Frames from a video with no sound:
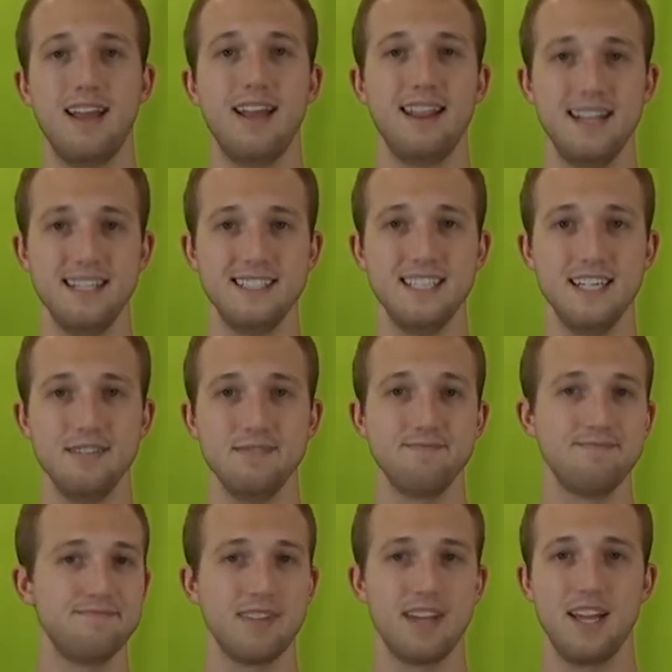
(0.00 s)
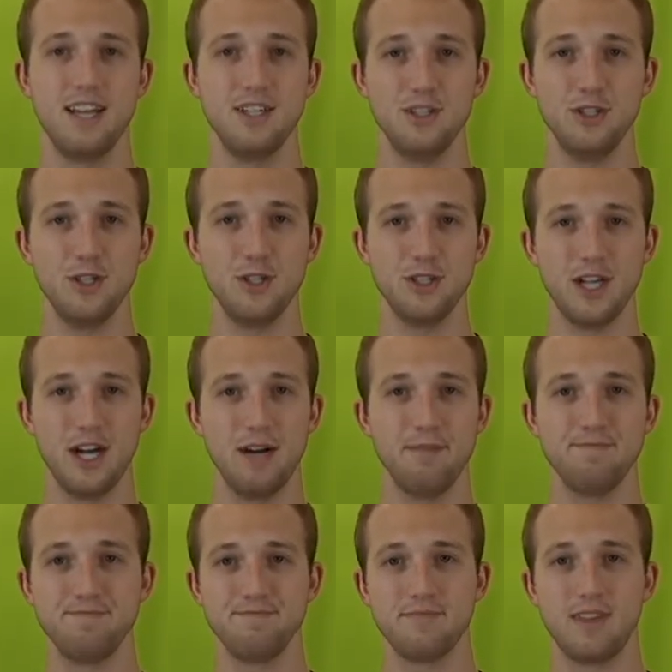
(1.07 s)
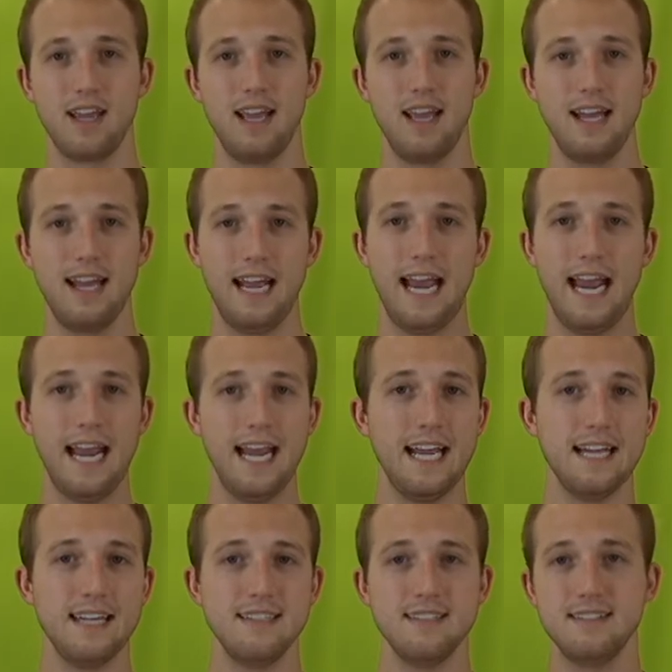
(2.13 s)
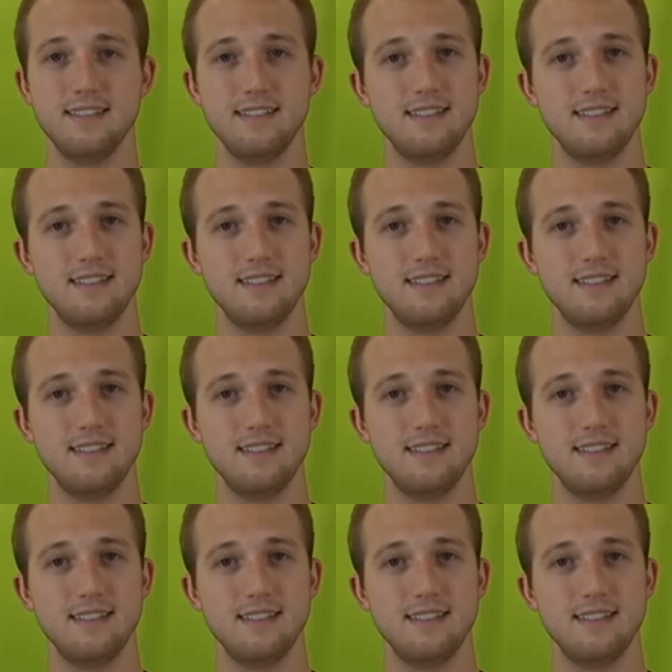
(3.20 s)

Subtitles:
That's it. Do your job. And